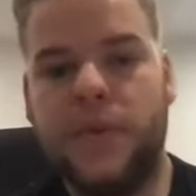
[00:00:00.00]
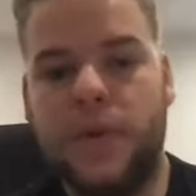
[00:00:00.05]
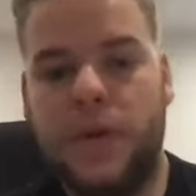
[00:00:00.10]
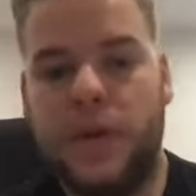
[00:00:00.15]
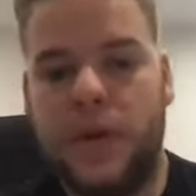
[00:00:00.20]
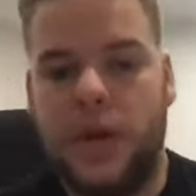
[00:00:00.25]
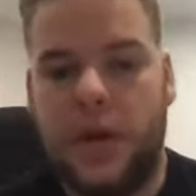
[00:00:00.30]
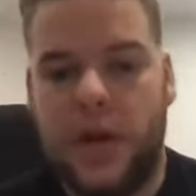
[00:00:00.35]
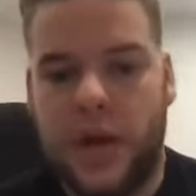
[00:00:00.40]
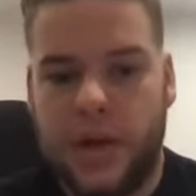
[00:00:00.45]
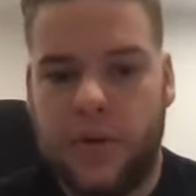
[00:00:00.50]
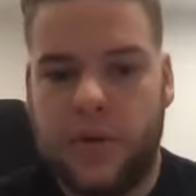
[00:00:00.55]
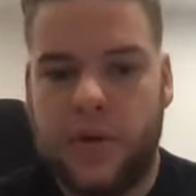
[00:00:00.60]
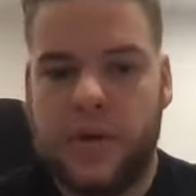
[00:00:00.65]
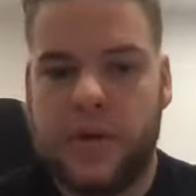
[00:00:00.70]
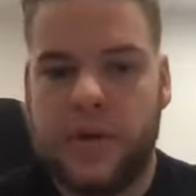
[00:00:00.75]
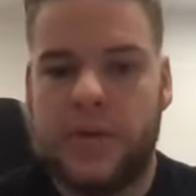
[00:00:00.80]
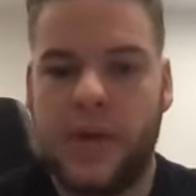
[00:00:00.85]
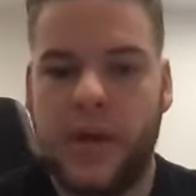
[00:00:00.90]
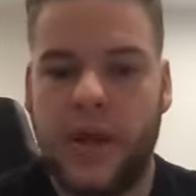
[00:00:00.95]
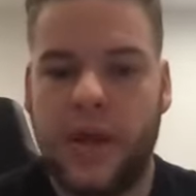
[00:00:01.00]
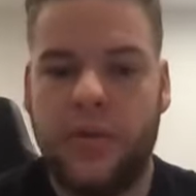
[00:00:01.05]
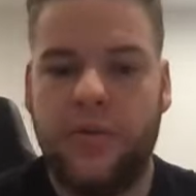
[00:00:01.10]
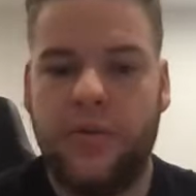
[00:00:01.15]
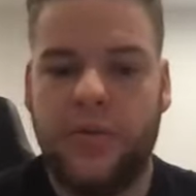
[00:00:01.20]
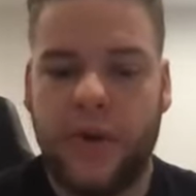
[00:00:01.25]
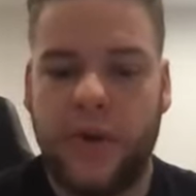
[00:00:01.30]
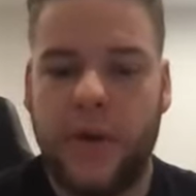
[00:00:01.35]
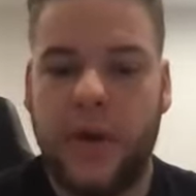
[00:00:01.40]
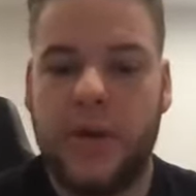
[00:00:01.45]
It was
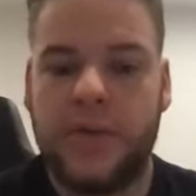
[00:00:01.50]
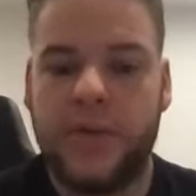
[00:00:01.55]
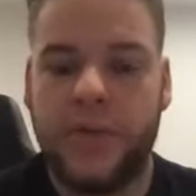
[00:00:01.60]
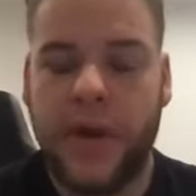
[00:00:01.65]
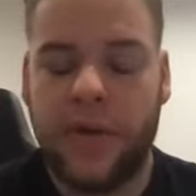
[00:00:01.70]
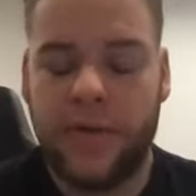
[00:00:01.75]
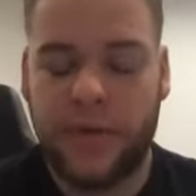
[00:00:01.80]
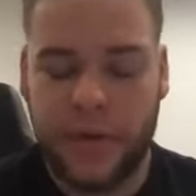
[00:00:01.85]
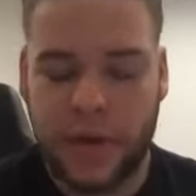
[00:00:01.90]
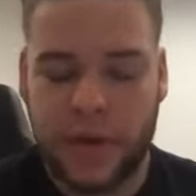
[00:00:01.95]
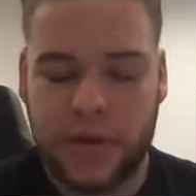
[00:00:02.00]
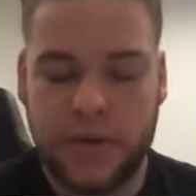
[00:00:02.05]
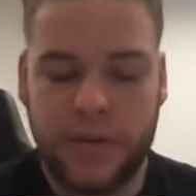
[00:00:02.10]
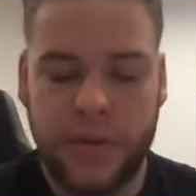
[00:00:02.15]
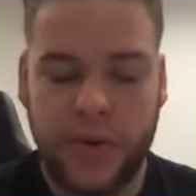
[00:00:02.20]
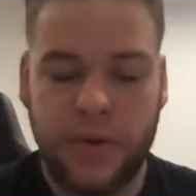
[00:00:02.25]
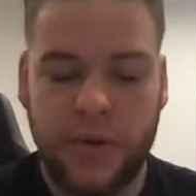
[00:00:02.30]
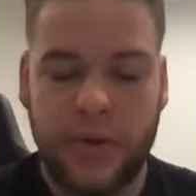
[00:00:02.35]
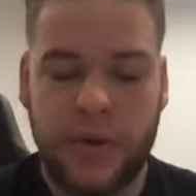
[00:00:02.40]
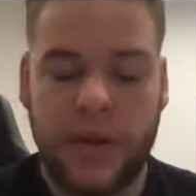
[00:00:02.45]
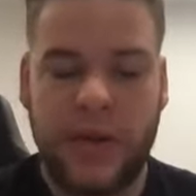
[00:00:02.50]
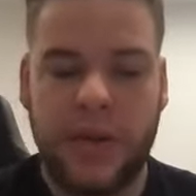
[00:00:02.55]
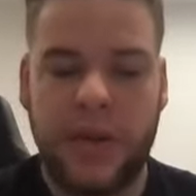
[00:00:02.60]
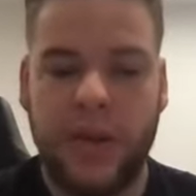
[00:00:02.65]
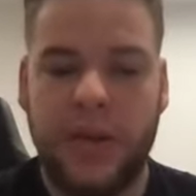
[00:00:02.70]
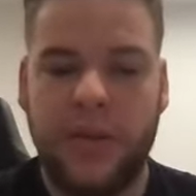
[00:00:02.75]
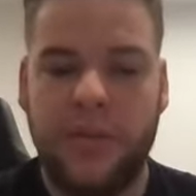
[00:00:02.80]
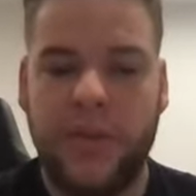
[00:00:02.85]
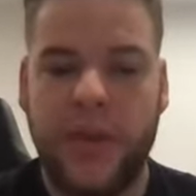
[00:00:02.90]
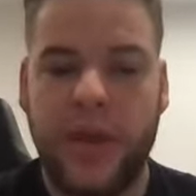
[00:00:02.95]
for us, we have a Dutch rule that you
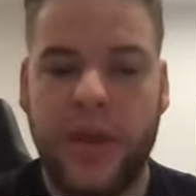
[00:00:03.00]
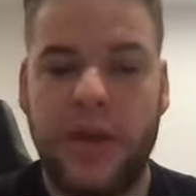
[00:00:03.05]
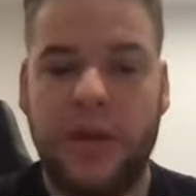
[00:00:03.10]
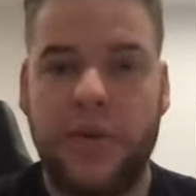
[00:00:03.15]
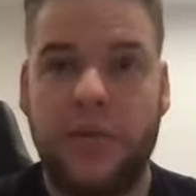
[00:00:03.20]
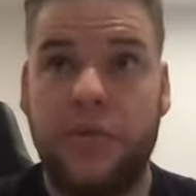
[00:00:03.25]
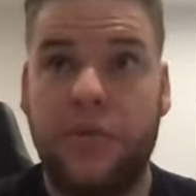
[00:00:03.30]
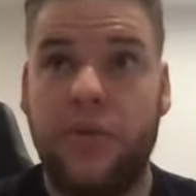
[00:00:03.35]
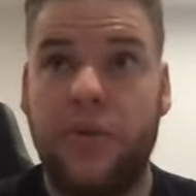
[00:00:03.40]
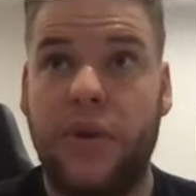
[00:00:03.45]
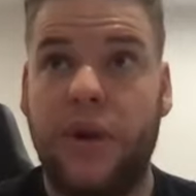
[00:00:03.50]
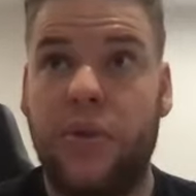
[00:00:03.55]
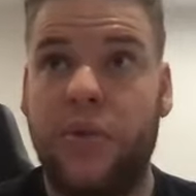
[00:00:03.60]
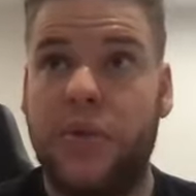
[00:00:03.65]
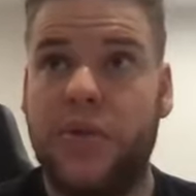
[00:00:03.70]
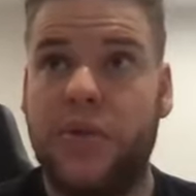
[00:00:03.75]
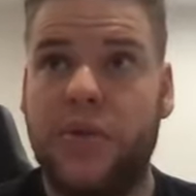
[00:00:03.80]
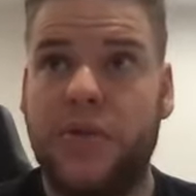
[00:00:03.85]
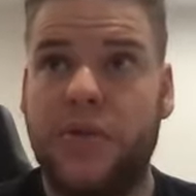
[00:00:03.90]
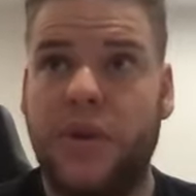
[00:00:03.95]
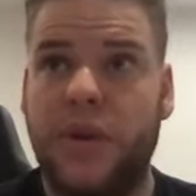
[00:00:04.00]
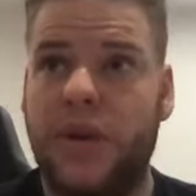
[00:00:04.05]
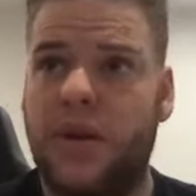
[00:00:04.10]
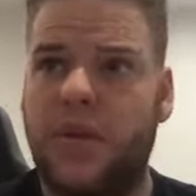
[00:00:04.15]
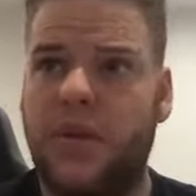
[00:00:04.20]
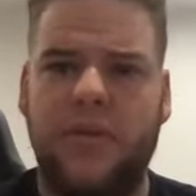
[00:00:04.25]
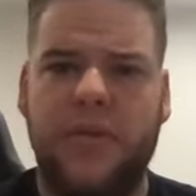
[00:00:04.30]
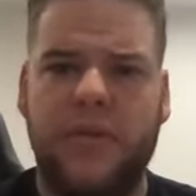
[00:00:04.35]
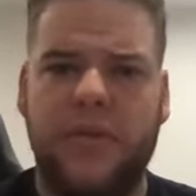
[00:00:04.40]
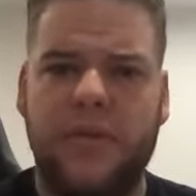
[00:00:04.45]
need to be for almost
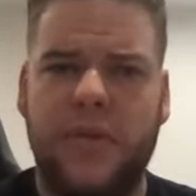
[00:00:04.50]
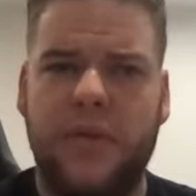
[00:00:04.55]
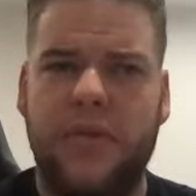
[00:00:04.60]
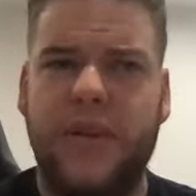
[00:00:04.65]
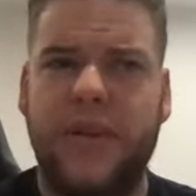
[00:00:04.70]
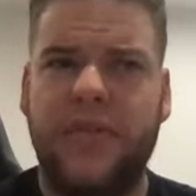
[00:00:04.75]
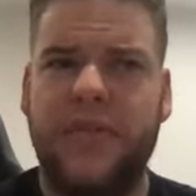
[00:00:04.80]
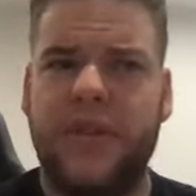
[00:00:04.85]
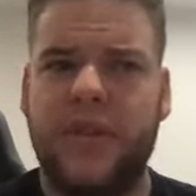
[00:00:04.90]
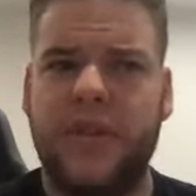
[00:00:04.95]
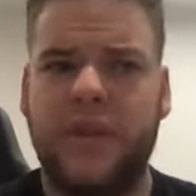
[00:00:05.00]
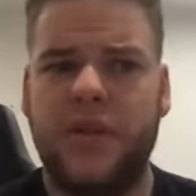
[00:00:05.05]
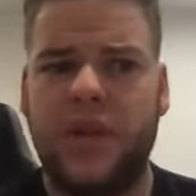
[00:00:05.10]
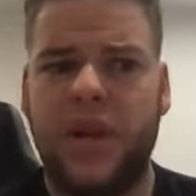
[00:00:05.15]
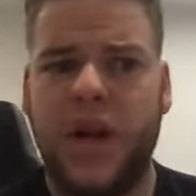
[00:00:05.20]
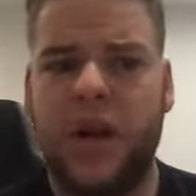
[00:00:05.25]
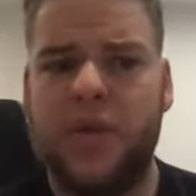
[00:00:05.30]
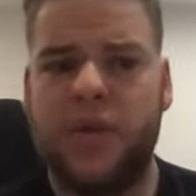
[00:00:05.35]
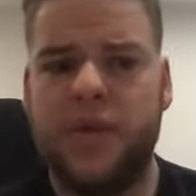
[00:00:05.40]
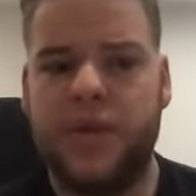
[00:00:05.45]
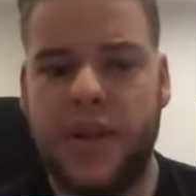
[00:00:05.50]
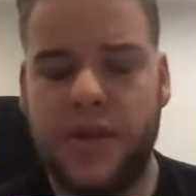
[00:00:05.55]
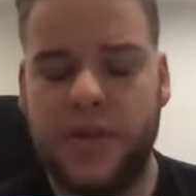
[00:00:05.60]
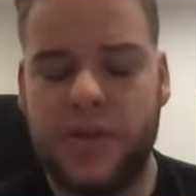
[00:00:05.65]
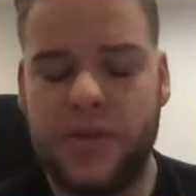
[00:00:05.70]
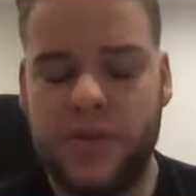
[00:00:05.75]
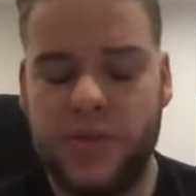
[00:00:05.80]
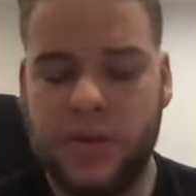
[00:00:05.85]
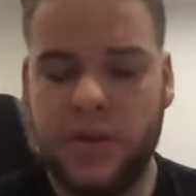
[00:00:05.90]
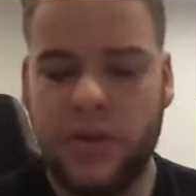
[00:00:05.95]
1,500 hours in
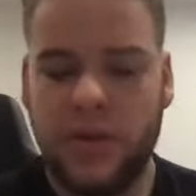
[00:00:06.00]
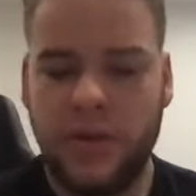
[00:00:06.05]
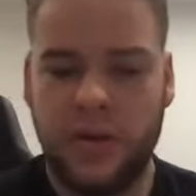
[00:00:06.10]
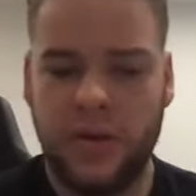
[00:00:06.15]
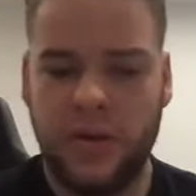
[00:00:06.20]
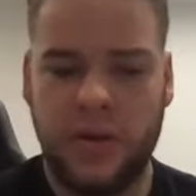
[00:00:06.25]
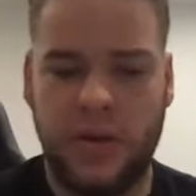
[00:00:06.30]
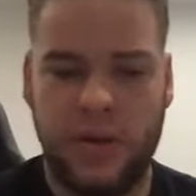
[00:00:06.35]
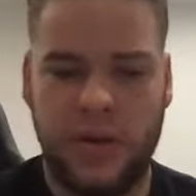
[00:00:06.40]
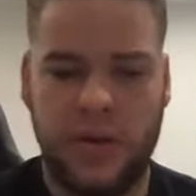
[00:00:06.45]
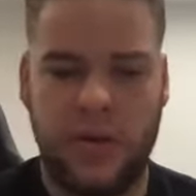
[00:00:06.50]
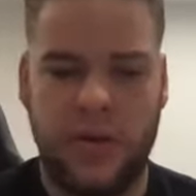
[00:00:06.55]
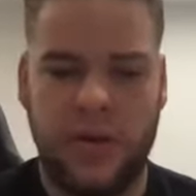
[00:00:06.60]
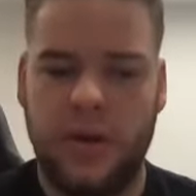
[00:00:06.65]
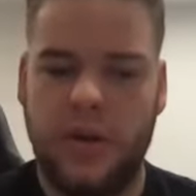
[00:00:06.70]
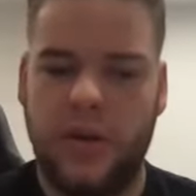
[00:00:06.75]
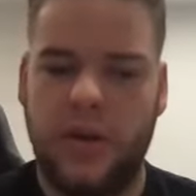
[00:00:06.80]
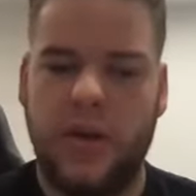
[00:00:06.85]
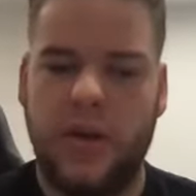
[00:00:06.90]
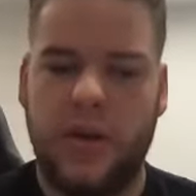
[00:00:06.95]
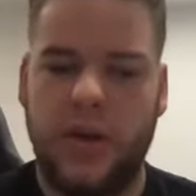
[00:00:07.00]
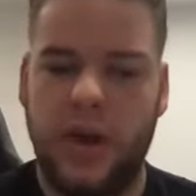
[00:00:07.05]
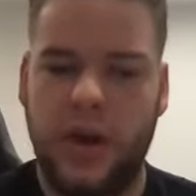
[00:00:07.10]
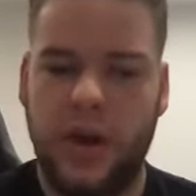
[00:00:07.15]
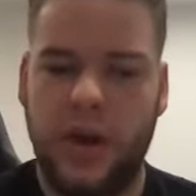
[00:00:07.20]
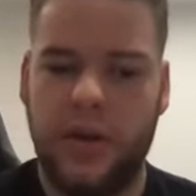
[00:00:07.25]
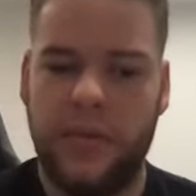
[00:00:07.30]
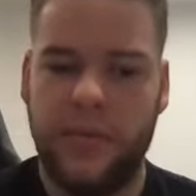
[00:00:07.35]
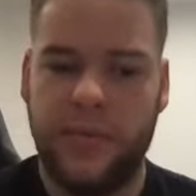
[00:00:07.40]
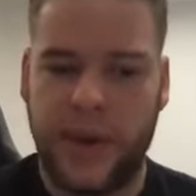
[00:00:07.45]
school
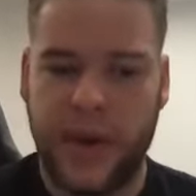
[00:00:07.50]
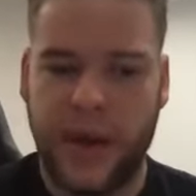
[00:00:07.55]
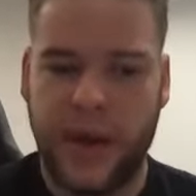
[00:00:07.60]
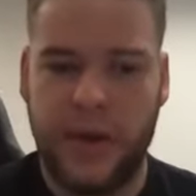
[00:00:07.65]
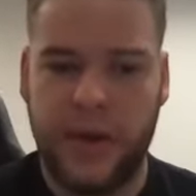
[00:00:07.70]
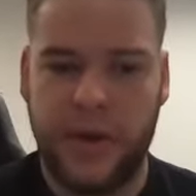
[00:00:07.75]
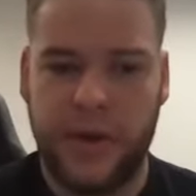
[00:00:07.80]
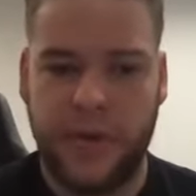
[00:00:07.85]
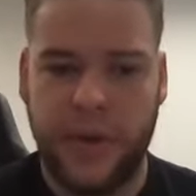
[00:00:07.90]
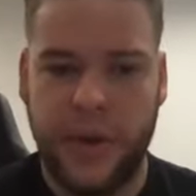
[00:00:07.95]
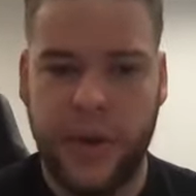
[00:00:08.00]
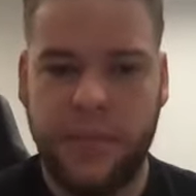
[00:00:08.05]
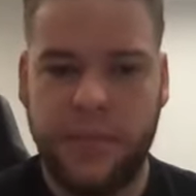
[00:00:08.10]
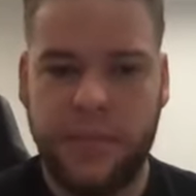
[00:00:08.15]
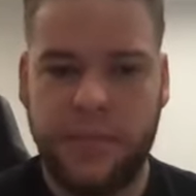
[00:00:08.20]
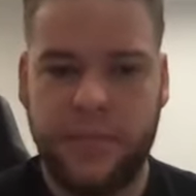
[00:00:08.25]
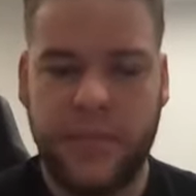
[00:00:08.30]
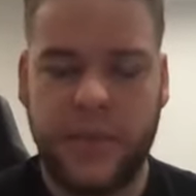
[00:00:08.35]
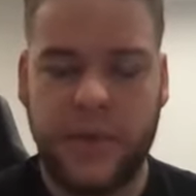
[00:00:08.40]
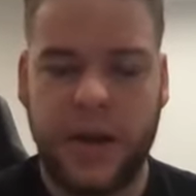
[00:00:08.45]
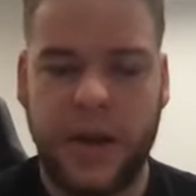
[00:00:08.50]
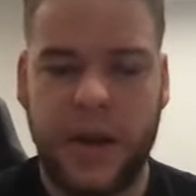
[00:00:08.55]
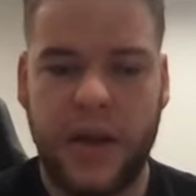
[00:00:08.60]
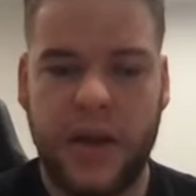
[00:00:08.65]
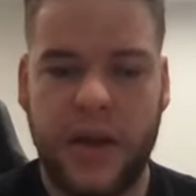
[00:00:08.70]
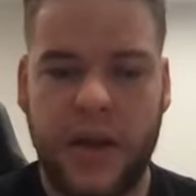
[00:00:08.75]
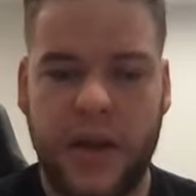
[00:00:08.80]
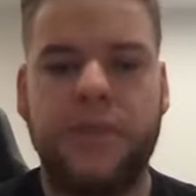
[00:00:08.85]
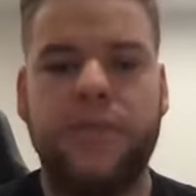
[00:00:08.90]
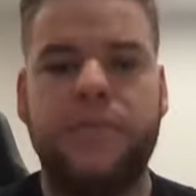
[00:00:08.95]
to get a degree a
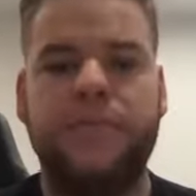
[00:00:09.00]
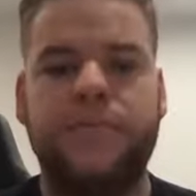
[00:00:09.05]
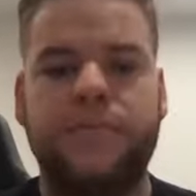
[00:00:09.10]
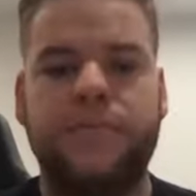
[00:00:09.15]
year.